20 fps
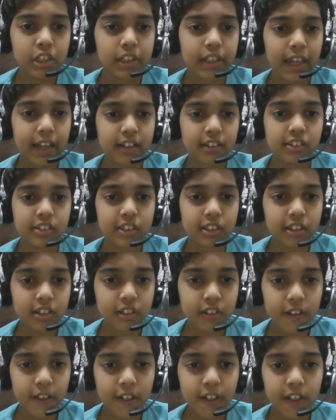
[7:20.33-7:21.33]
Like, see,
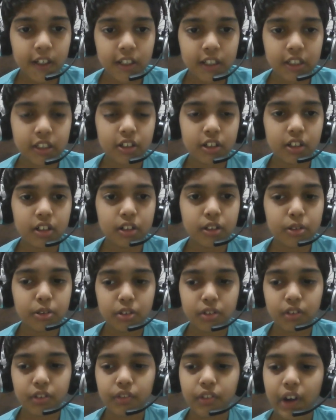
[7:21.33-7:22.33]
here
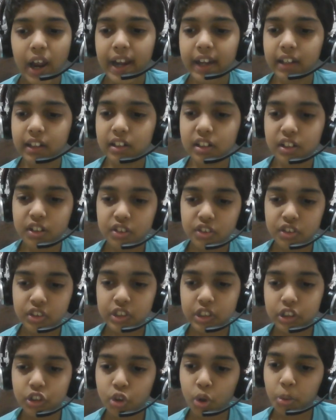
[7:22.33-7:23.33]
white is
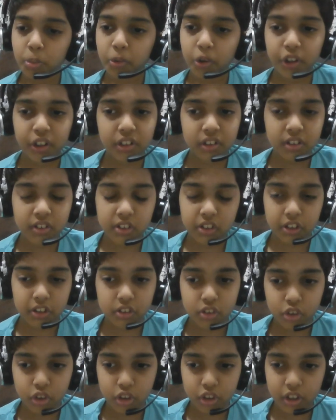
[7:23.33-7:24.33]

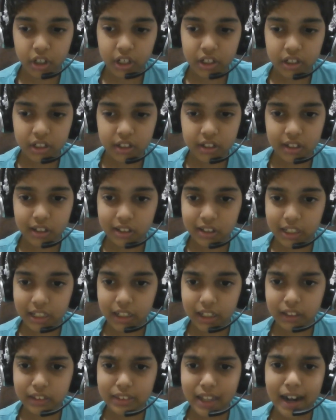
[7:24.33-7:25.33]
0.6, alright?
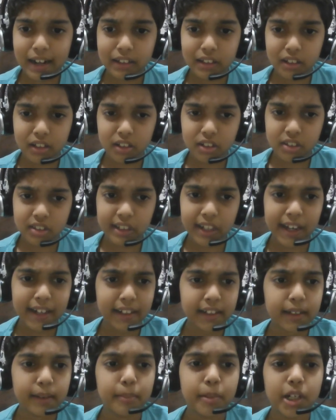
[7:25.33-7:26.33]
Take that as
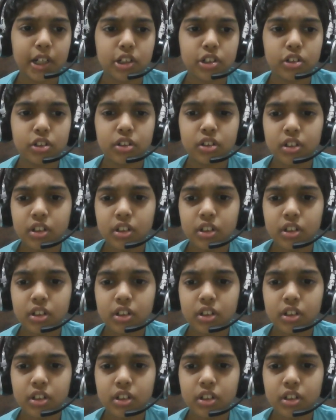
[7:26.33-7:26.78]
slightly better.